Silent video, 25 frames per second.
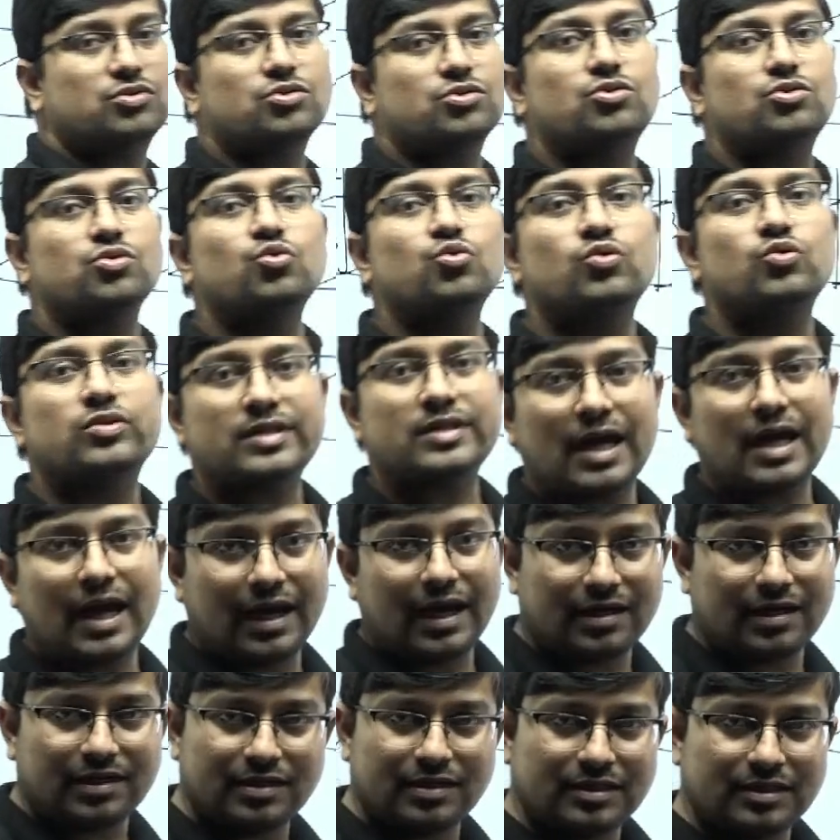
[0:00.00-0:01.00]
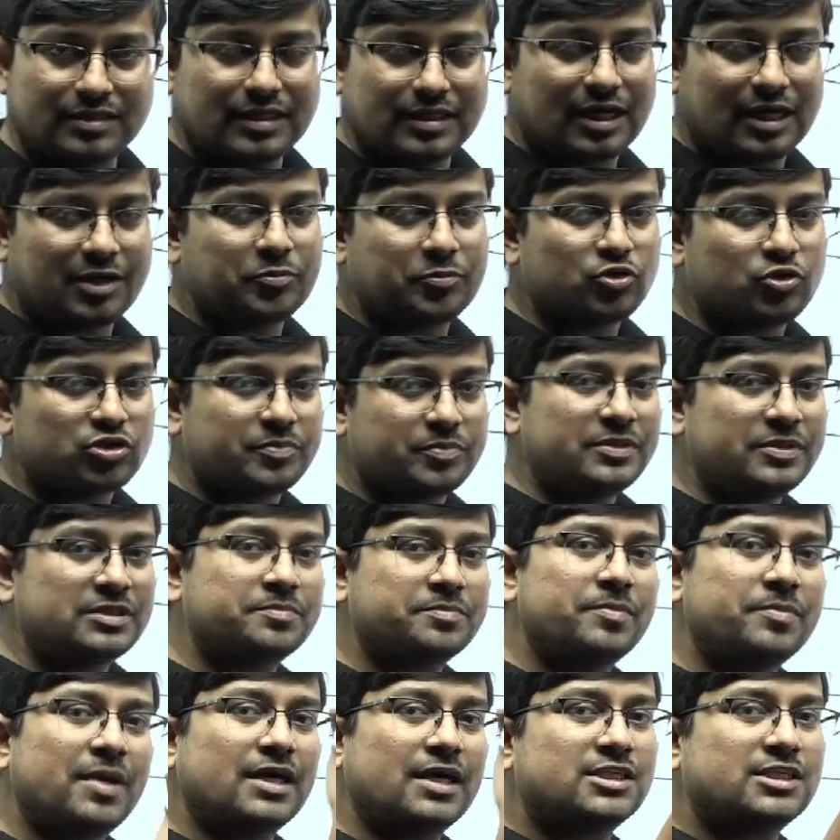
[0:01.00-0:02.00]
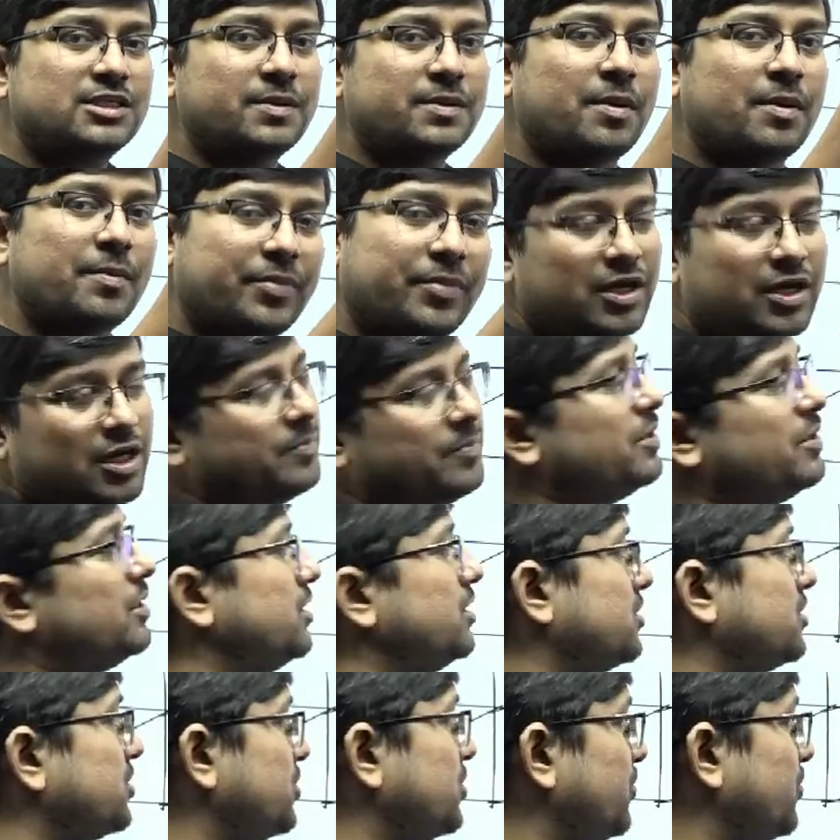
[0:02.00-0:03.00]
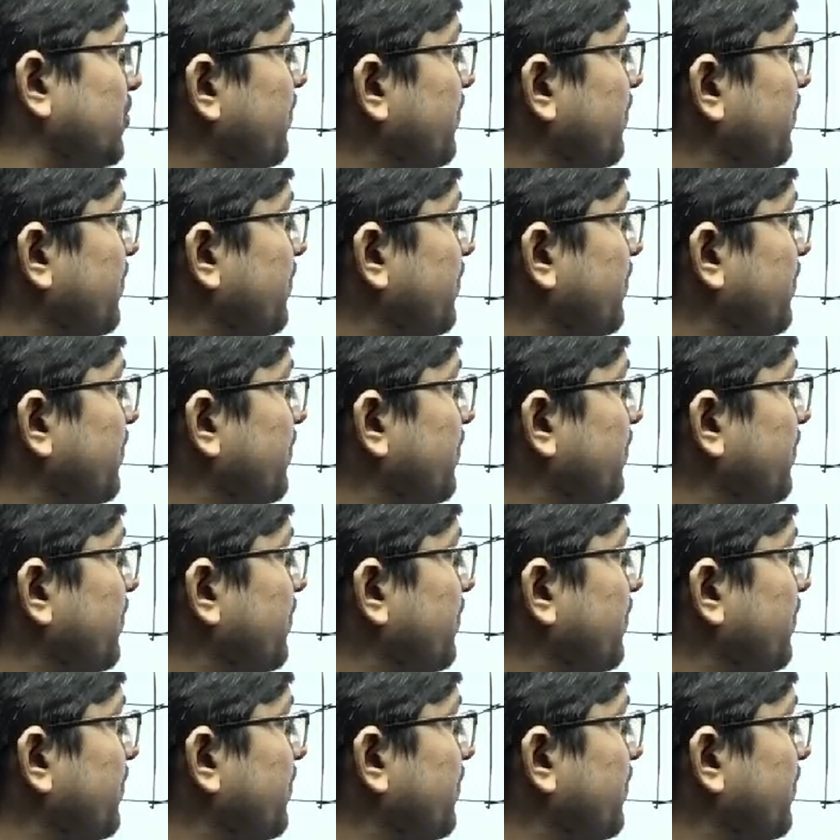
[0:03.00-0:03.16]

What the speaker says: 2 candies. At most means maximum, upper limit is 2.